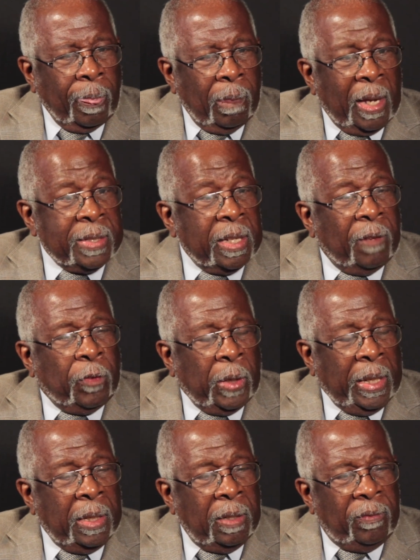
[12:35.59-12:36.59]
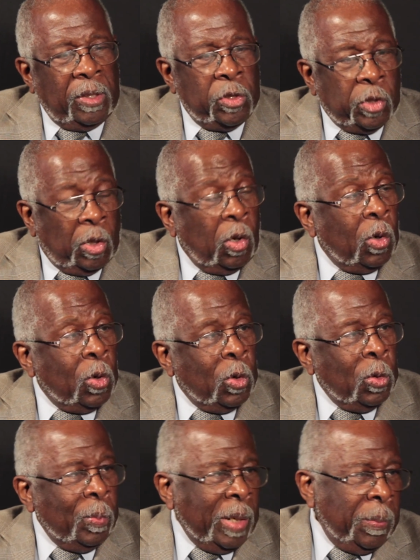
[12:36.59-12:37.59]
except for individual
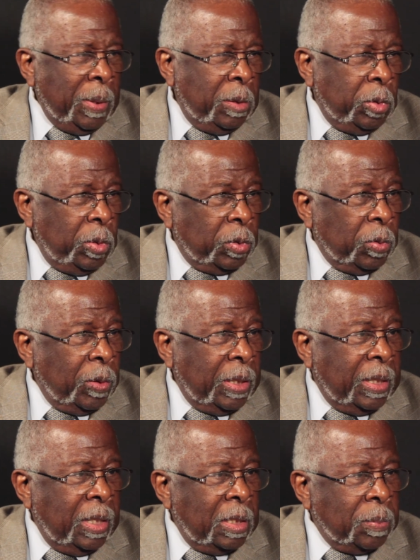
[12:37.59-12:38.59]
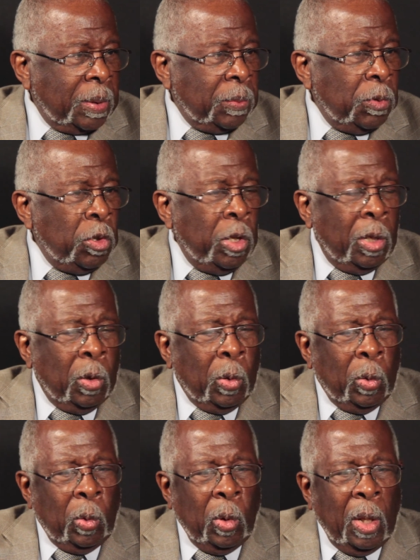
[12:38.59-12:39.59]
home, maybe 2 or 3 kids, but
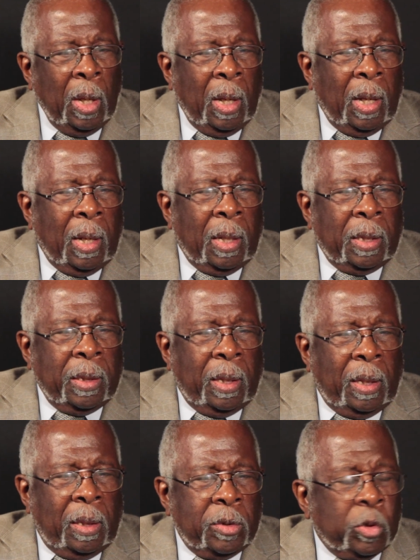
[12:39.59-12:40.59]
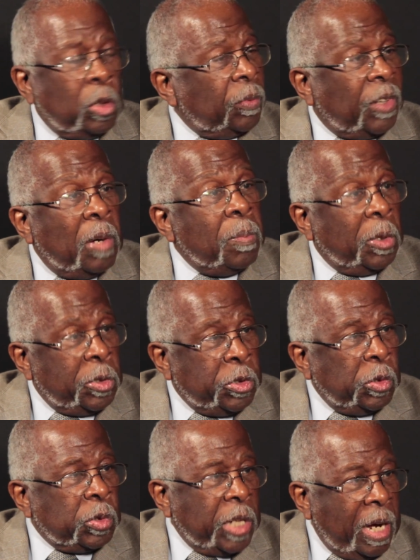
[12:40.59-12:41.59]
no sort of a
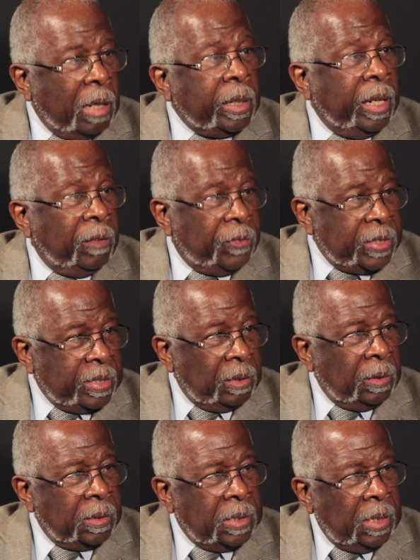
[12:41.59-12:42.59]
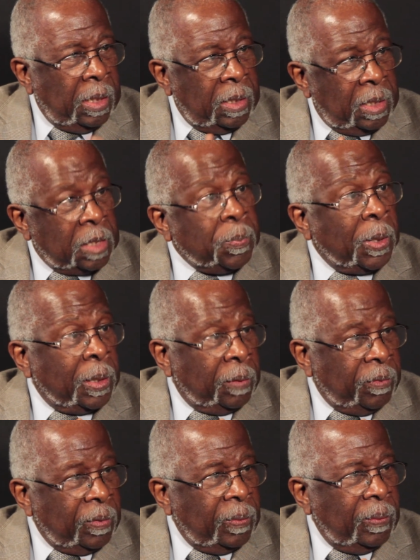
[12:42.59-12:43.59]
commercial child care facility in this part of
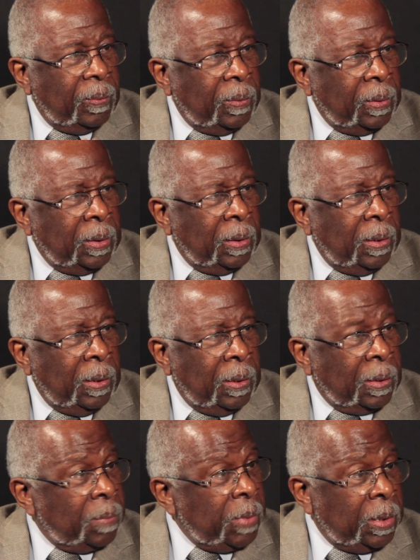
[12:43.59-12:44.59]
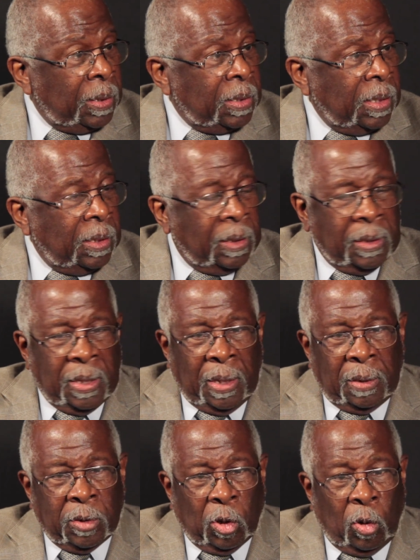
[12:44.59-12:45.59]
the community of the
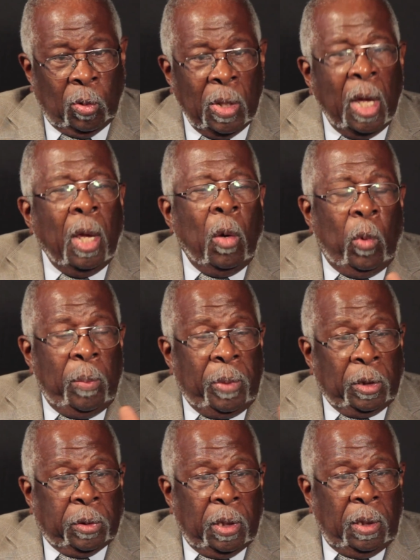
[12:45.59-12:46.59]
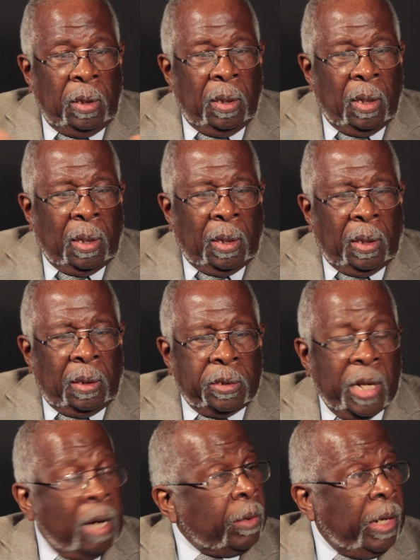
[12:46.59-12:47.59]
town. So we built the
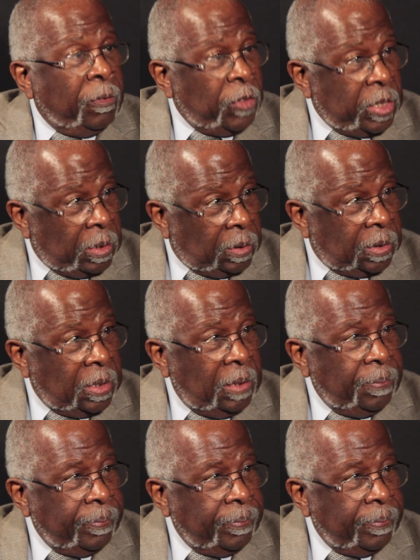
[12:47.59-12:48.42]
child care facility